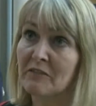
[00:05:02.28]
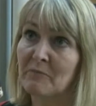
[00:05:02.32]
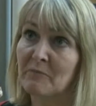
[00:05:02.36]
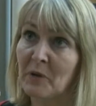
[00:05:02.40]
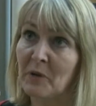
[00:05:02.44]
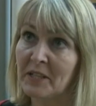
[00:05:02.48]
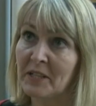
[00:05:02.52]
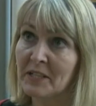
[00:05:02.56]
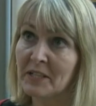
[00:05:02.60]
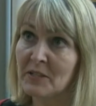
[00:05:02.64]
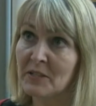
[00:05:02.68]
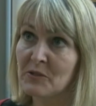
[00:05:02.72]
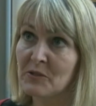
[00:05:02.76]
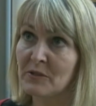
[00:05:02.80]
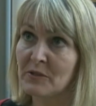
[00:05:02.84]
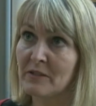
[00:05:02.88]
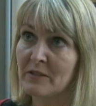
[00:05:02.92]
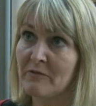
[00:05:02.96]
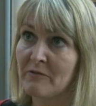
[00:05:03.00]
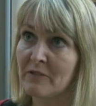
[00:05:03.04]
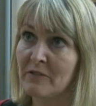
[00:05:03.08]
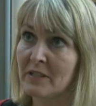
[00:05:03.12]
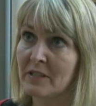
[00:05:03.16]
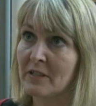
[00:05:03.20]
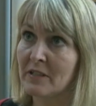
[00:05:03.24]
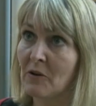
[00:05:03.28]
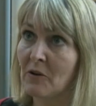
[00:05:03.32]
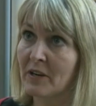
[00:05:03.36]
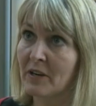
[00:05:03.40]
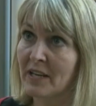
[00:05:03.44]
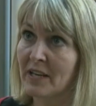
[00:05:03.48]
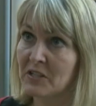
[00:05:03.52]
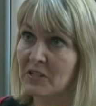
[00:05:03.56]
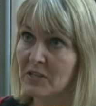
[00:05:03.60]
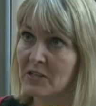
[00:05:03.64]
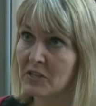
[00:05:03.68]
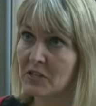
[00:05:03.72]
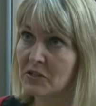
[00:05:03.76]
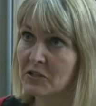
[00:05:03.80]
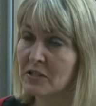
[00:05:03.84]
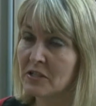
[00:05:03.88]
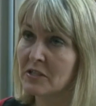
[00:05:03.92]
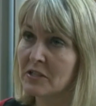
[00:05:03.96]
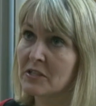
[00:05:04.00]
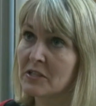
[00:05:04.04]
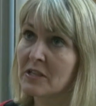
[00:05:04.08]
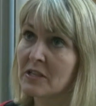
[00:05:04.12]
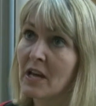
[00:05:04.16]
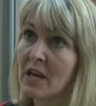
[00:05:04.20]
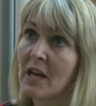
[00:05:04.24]
of money to different
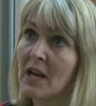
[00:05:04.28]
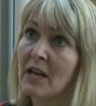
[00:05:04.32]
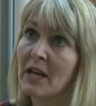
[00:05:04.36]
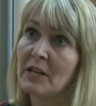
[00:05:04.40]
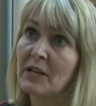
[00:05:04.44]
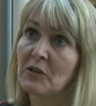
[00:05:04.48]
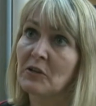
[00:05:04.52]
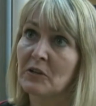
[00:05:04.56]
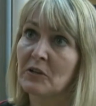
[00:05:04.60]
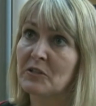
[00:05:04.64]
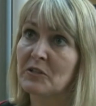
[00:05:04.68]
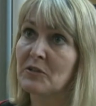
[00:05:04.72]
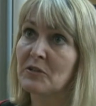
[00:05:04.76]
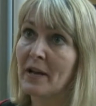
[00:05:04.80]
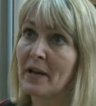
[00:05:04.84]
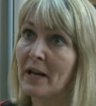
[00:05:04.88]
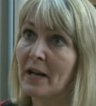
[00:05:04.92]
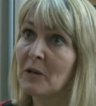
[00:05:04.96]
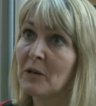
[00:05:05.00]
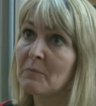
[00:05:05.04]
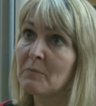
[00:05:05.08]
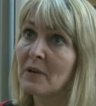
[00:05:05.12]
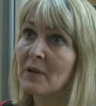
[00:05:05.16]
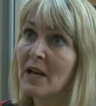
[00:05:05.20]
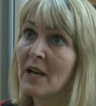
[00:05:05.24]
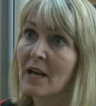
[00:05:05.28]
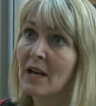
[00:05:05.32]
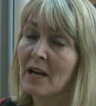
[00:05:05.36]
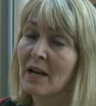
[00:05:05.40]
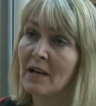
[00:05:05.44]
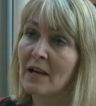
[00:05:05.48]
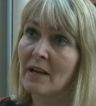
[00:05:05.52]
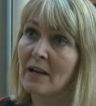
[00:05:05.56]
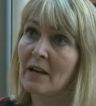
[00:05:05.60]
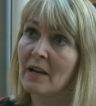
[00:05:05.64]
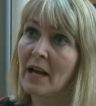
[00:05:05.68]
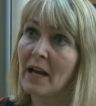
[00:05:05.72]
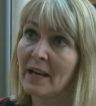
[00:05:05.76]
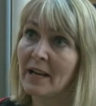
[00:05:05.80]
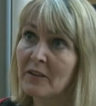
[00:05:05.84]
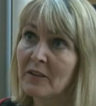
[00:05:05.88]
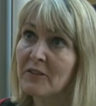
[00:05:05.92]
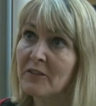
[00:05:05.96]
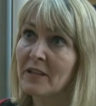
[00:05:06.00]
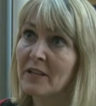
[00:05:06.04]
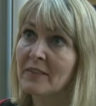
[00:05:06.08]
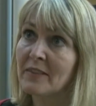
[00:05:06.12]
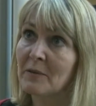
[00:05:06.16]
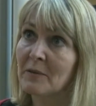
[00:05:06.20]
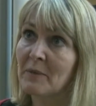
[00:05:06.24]
organizations in order to help. And I
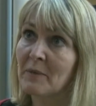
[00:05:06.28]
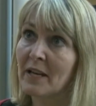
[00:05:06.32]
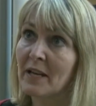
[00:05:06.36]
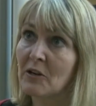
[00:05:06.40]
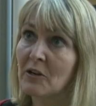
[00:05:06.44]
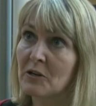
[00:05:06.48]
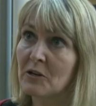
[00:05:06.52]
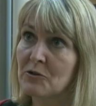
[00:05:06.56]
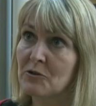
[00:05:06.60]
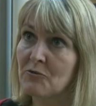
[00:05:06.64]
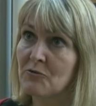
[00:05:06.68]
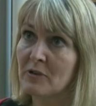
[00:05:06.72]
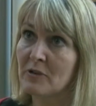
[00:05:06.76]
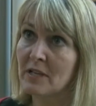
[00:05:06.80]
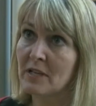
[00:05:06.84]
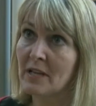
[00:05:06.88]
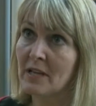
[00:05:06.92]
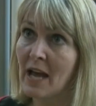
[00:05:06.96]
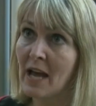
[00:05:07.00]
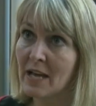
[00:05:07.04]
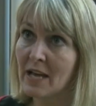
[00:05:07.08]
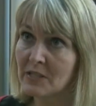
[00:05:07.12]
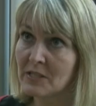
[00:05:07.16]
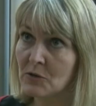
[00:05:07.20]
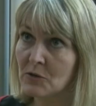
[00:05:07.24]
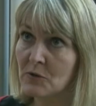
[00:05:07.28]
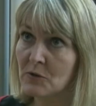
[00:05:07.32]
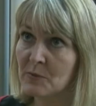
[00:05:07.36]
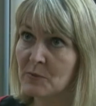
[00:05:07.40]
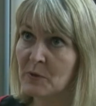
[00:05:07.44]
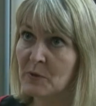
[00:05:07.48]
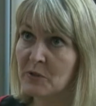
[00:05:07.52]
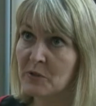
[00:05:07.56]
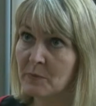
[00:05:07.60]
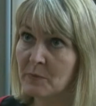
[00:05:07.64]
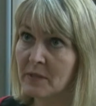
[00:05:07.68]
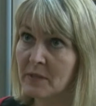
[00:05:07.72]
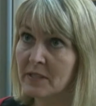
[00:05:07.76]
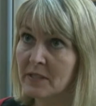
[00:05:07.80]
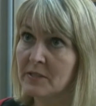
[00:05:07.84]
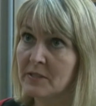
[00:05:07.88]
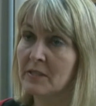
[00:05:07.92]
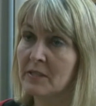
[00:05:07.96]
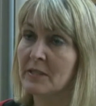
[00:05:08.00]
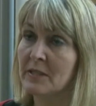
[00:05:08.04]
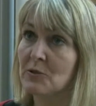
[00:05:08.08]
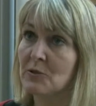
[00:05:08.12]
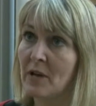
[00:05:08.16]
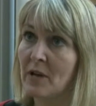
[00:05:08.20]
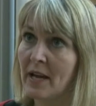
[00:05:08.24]
think that my country has a
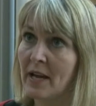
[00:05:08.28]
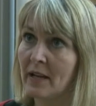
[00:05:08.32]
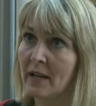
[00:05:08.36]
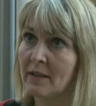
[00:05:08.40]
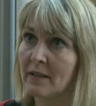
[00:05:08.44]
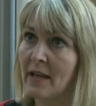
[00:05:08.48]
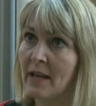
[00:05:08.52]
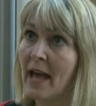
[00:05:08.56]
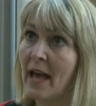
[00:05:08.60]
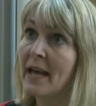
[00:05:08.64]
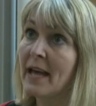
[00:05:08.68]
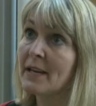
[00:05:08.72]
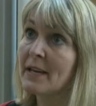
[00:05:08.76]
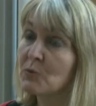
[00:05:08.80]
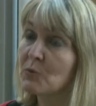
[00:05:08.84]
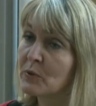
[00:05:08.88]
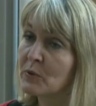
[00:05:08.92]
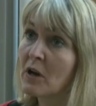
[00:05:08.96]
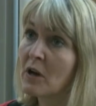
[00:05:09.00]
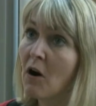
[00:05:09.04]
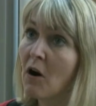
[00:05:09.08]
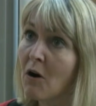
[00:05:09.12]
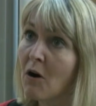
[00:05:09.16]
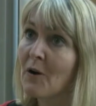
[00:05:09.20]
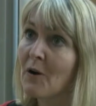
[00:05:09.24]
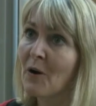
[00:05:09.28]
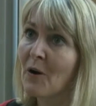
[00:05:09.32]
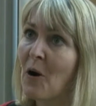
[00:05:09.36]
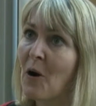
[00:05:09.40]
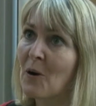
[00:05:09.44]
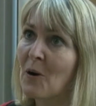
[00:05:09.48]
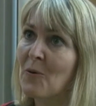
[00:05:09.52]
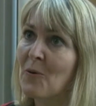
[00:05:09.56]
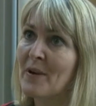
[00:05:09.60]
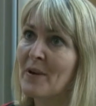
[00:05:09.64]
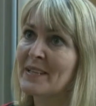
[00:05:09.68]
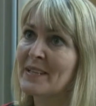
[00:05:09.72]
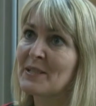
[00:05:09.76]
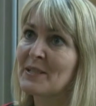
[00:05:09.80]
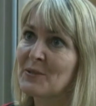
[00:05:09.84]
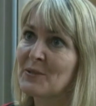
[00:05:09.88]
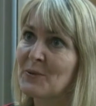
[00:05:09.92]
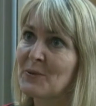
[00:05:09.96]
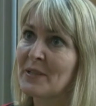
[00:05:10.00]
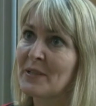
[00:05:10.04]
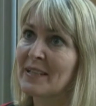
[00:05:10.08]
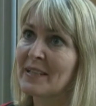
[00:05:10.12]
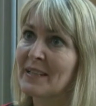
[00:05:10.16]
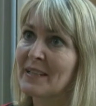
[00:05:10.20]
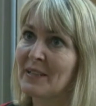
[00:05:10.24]
responsibility to act. And we are already
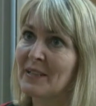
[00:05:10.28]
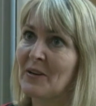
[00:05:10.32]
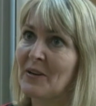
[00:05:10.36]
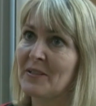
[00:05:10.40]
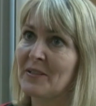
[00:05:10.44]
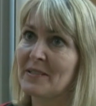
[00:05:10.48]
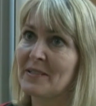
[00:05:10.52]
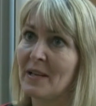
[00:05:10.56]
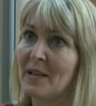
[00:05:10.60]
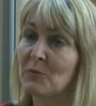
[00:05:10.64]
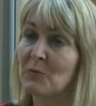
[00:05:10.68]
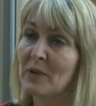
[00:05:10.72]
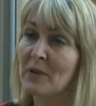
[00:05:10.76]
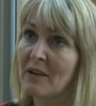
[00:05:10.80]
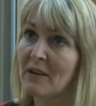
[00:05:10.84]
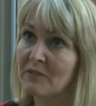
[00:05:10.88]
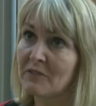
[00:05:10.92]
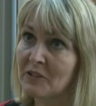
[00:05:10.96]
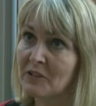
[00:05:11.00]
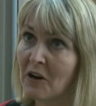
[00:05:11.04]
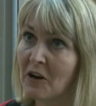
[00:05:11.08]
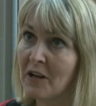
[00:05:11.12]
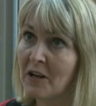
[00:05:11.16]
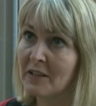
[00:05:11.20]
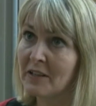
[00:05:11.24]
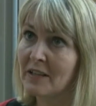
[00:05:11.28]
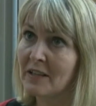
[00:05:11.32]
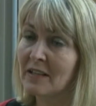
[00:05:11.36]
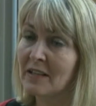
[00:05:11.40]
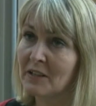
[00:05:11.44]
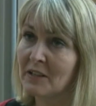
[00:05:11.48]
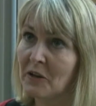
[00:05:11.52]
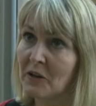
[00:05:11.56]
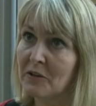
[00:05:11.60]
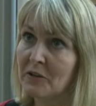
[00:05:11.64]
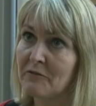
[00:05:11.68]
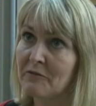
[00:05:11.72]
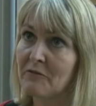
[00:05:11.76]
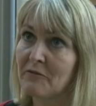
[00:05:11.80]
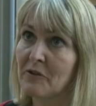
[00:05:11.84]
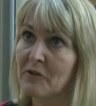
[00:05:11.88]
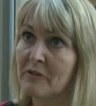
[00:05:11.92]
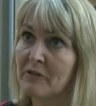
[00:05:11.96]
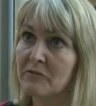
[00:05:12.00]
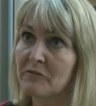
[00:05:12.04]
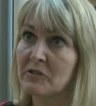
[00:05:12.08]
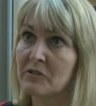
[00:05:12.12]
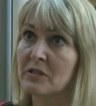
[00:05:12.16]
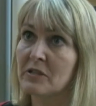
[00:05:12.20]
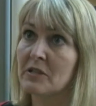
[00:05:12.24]
doing a lot. And we have done a lot for
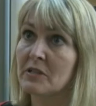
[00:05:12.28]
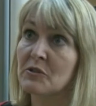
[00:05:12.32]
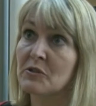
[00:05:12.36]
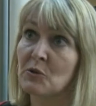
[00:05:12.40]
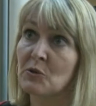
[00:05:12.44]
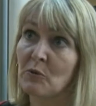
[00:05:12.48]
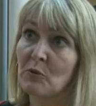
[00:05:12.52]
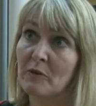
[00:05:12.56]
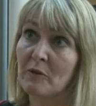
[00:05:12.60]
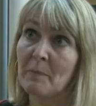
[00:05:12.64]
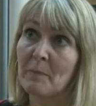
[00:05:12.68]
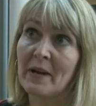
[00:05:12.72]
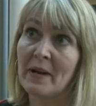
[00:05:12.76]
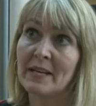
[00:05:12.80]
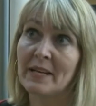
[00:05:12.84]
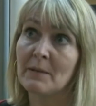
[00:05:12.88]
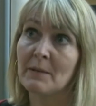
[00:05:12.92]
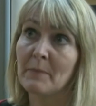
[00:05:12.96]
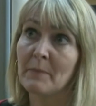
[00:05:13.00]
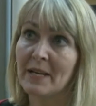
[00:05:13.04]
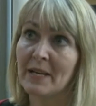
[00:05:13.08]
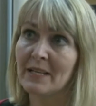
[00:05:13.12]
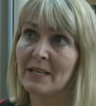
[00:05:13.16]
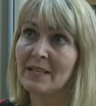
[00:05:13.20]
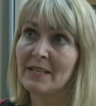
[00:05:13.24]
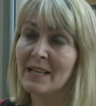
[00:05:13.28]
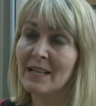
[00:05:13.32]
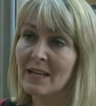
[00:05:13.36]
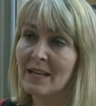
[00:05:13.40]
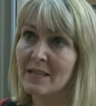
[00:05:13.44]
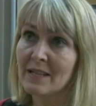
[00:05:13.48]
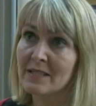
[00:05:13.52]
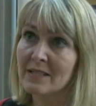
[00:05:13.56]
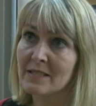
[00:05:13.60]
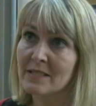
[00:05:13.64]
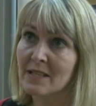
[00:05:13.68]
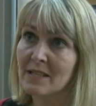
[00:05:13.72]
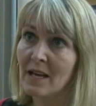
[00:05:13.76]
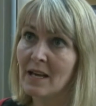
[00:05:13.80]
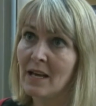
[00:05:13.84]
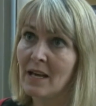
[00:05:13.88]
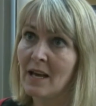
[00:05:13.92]
refugees over many, many years.